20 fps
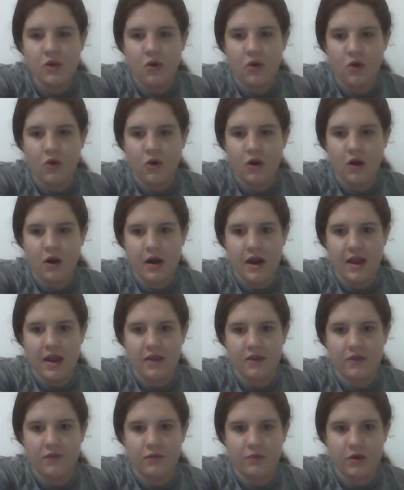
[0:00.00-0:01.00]
or
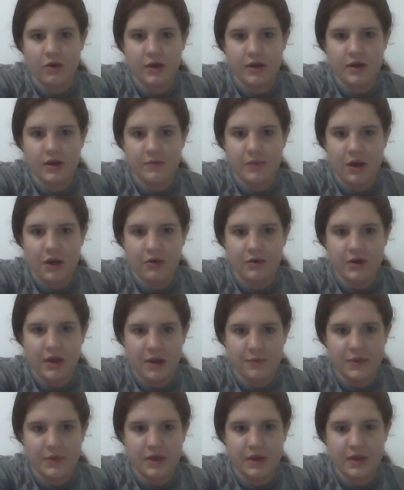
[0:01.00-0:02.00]
I've worried about
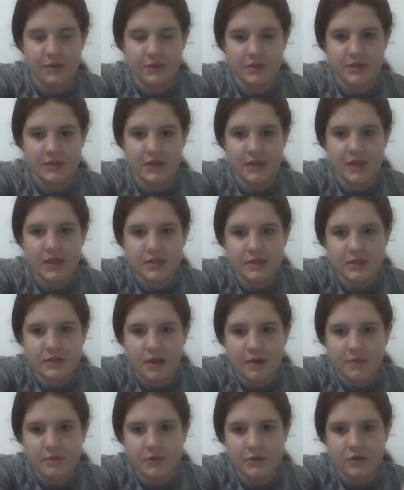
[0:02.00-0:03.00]
not being able to get
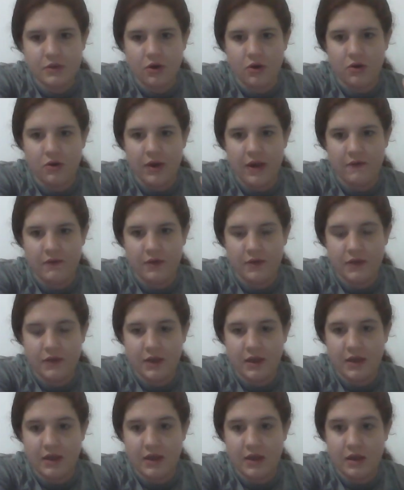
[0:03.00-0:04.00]
some, so
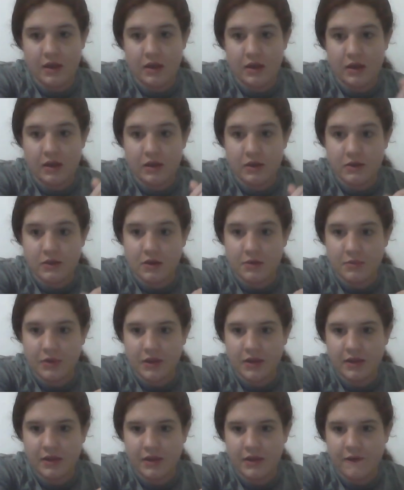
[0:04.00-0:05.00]
everything is
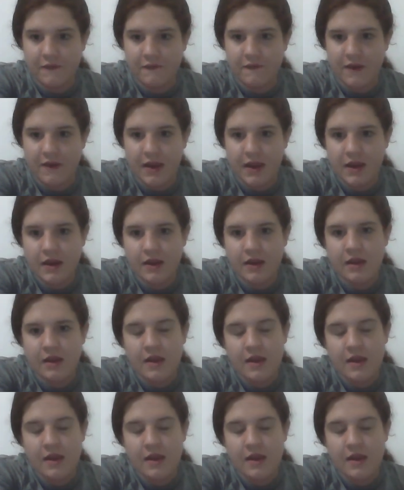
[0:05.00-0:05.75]
completely fine.